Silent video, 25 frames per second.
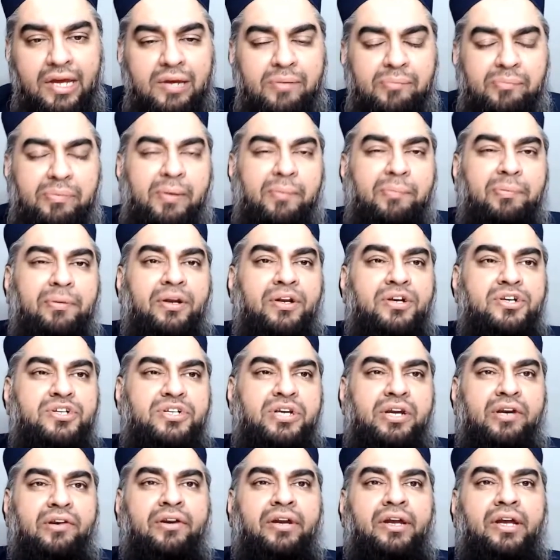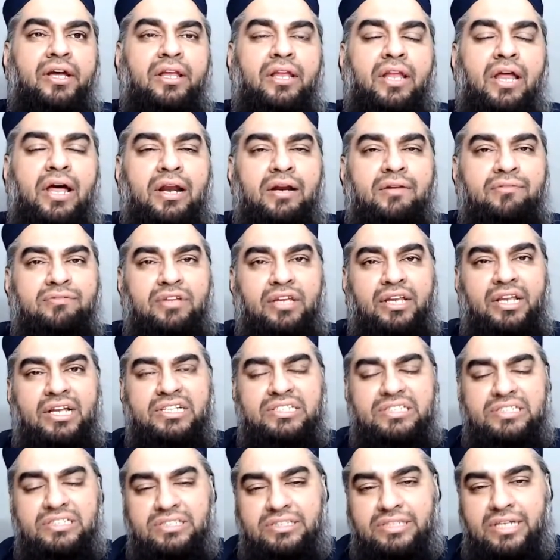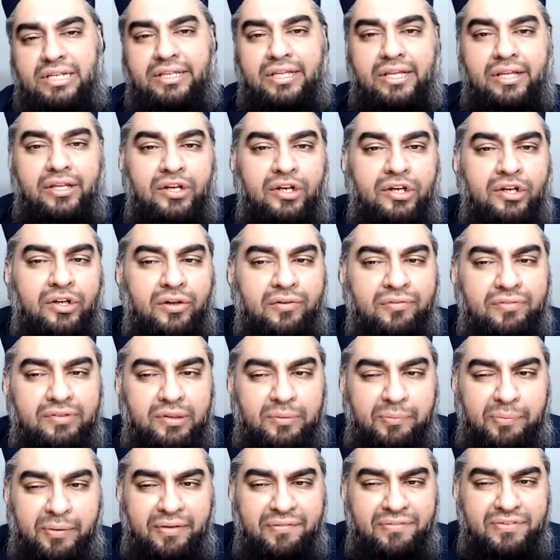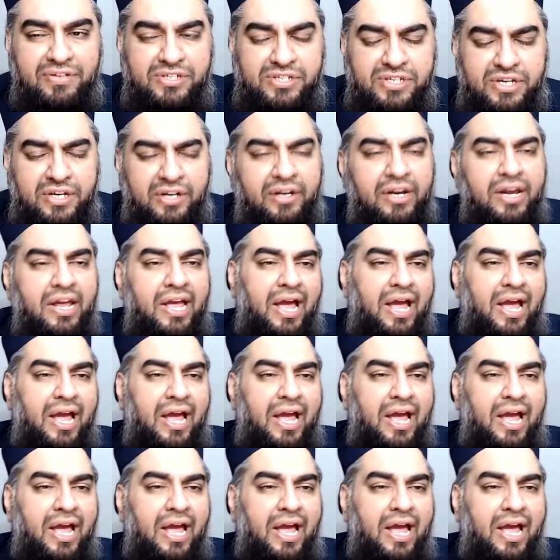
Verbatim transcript: people are sharing a lot of the lessons that they learned over the previous year.